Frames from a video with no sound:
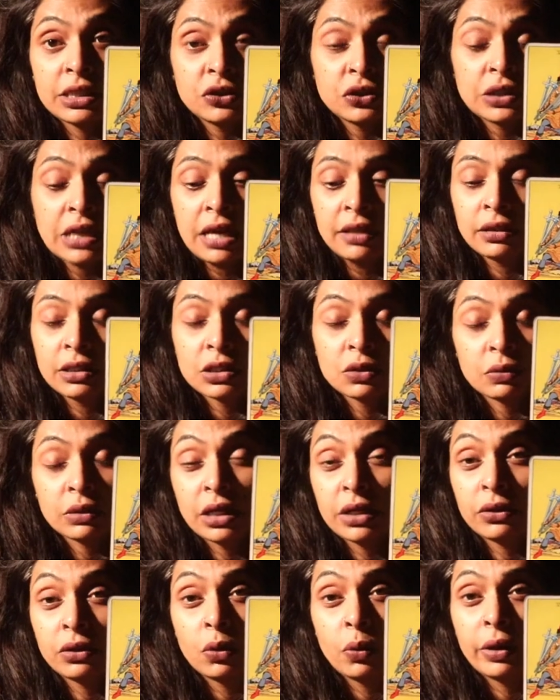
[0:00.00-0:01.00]
I just got this one.
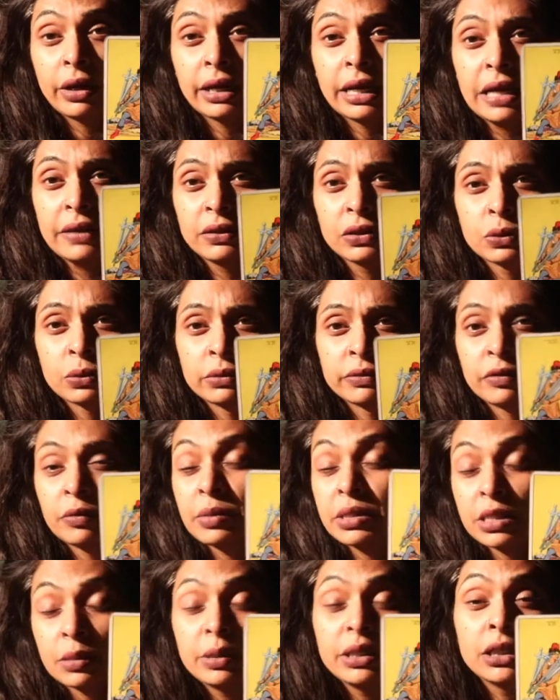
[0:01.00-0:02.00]
I don't know where I got this one
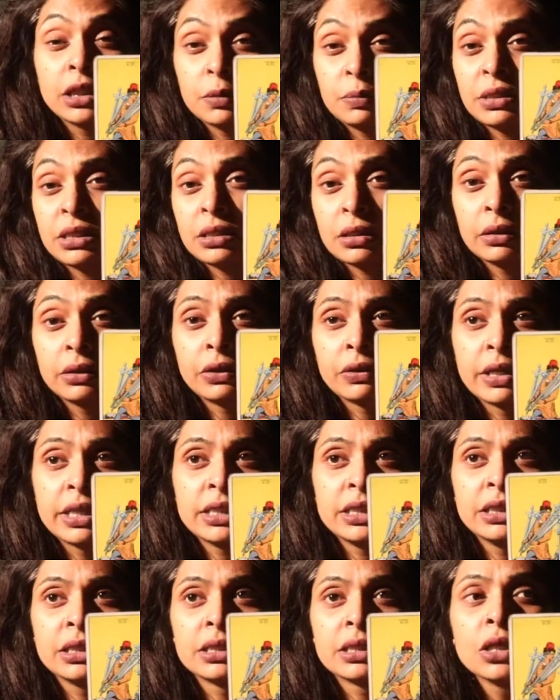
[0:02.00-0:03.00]
from, but somebody could be stealing your
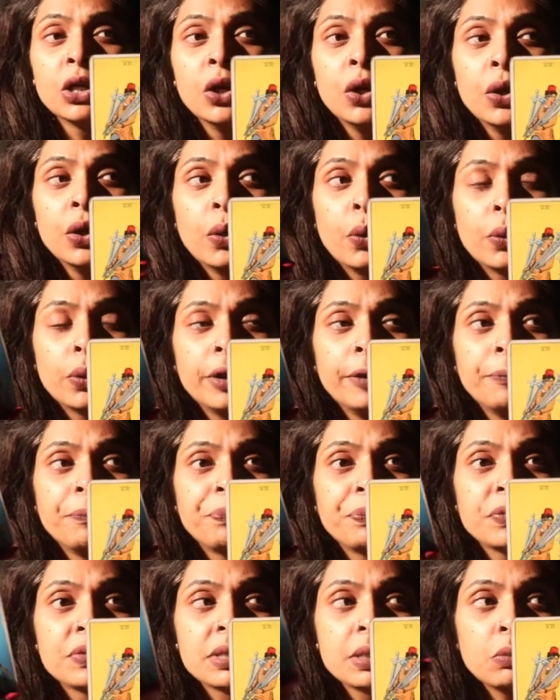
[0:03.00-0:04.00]
ideas. Or
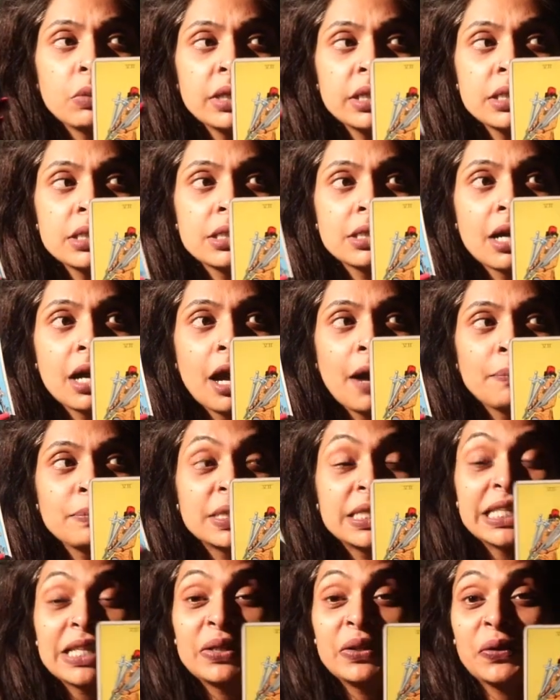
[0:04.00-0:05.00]
someone is
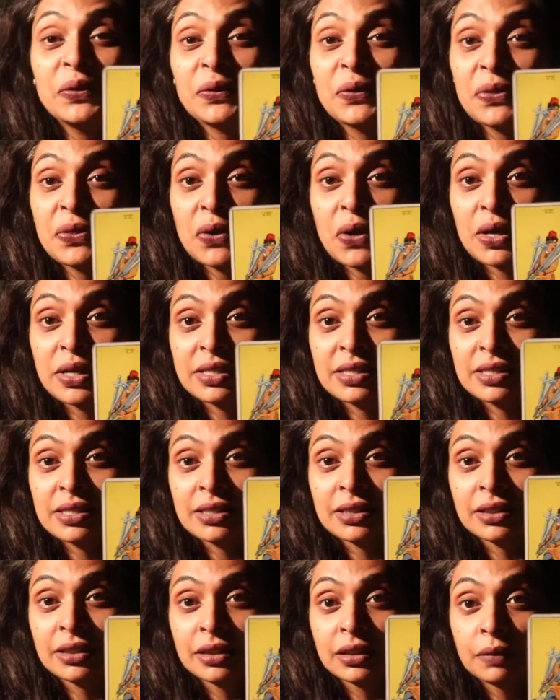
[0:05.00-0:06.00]
stealing your
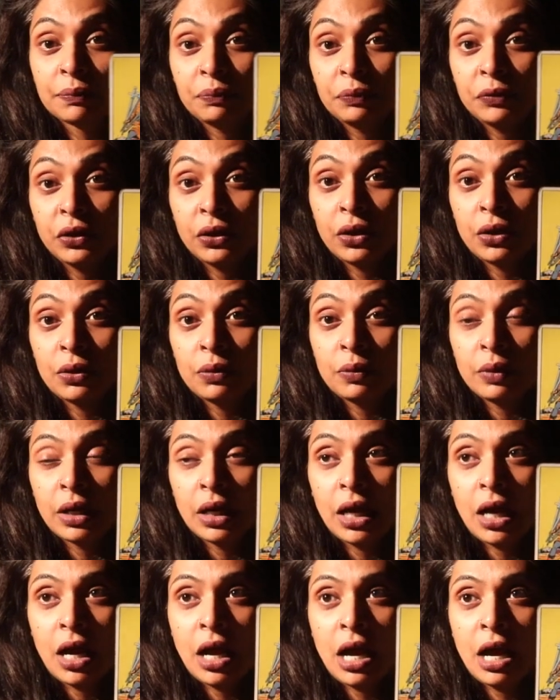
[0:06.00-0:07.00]
thoughts, you know,
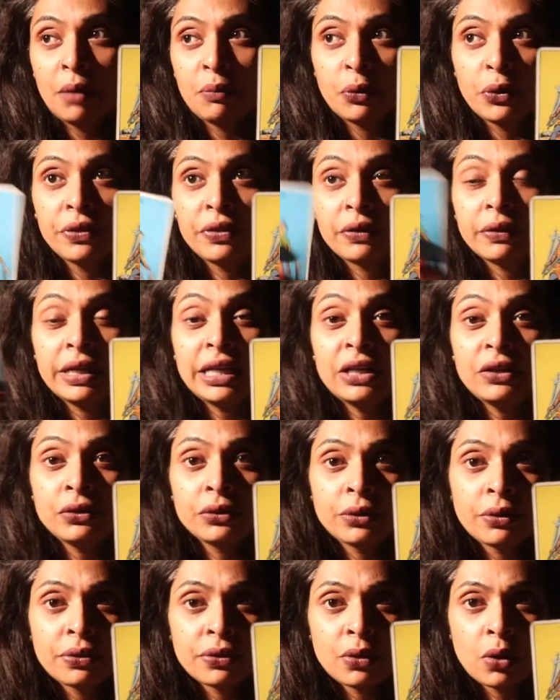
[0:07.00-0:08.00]
or they're in
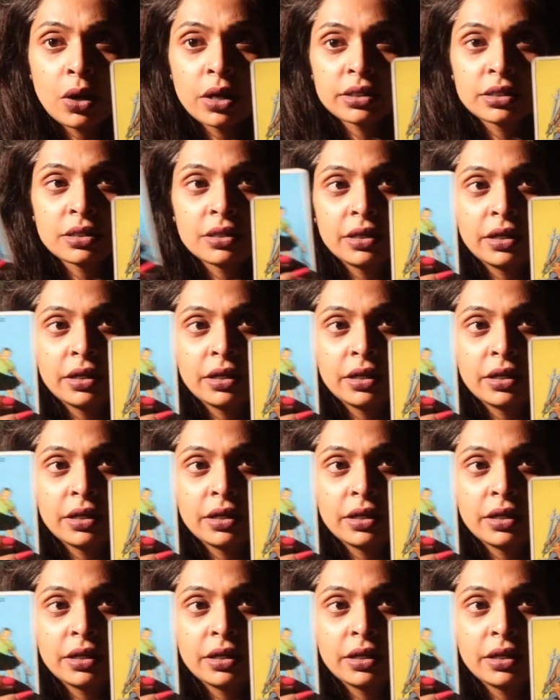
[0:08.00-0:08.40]
your thoughts.